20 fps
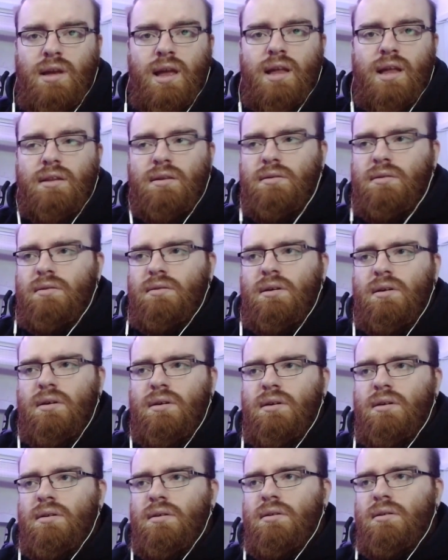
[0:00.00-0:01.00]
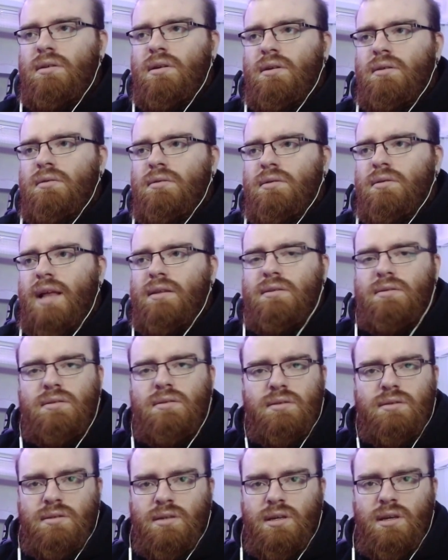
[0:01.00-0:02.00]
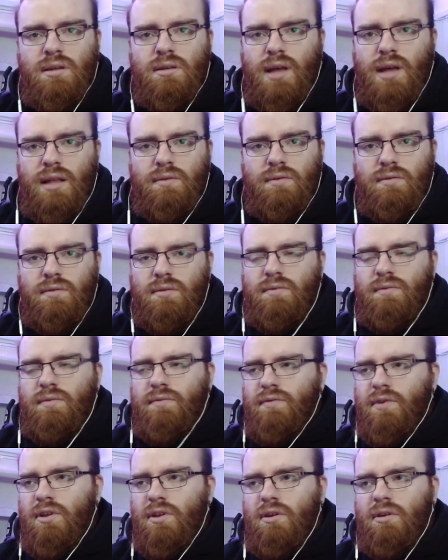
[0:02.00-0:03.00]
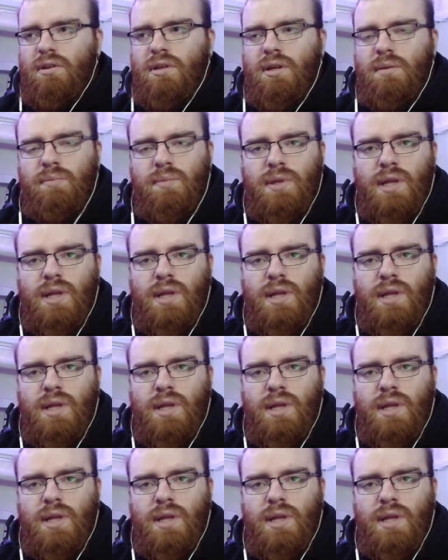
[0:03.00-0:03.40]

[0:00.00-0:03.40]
And uh, no, that scene, that video clip,